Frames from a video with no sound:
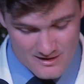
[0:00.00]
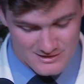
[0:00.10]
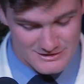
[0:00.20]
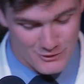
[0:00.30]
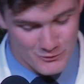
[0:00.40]

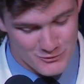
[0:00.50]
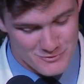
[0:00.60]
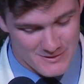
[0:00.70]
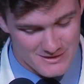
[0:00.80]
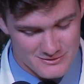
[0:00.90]
I doubt we would
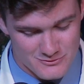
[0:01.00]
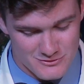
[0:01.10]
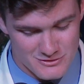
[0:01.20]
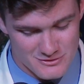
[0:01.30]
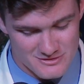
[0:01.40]
have made it through
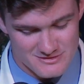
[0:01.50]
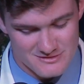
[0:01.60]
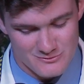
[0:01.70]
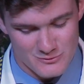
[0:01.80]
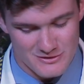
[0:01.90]
the
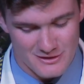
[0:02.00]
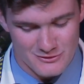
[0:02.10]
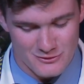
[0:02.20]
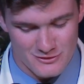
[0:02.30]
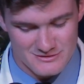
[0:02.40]
years without
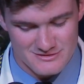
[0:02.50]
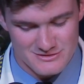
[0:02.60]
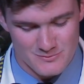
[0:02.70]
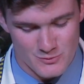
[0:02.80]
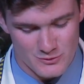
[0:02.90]
the
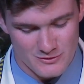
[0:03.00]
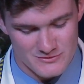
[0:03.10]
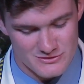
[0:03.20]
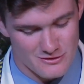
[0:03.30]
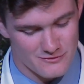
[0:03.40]
constant support of
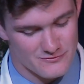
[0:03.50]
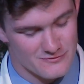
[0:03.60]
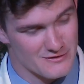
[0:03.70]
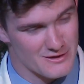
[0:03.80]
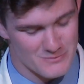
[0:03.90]
staff
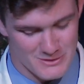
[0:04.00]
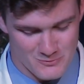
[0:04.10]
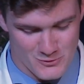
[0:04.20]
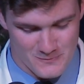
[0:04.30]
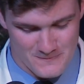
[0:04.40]
and many
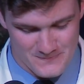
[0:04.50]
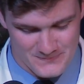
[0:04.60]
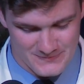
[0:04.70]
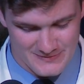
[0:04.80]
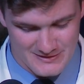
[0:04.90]
more.
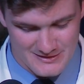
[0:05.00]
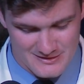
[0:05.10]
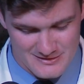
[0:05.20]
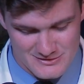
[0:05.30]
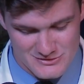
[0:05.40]

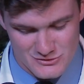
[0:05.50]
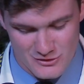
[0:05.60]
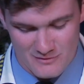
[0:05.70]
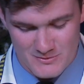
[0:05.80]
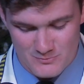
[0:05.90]
This
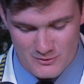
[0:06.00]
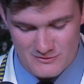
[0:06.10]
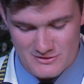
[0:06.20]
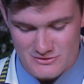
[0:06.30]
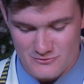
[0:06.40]
year I've been
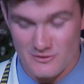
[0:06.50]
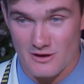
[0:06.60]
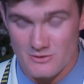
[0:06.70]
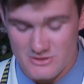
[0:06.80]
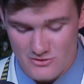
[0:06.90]
privileged to feel
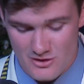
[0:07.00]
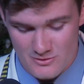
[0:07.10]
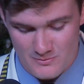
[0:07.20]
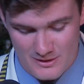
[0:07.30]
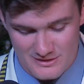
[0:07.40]
I was
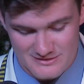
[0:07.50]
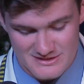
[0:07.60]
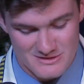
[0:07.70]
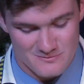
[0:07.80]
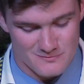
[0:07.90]
surrounded by a
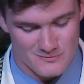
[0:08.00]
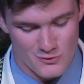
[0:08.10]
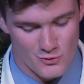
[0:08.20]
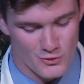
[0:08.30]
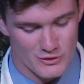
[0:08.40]
team,
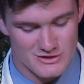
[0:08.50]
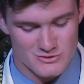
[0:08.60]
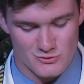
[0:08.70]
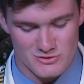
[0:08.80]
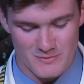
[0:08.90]
all working
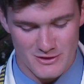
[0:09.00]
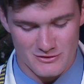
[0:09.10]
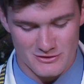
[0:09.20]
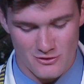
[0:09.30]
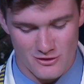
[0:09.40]
towards
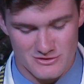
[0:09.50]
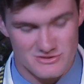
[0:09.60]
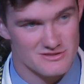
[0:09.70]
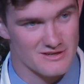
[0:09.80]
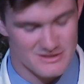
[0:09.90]
bettering the
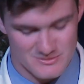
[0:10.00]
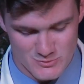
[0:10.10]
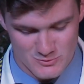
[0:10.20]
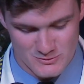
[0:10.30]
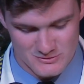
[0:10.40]
college and its
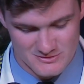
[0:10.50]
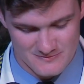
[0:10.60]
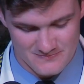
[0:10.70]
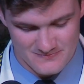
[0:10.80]
pupils.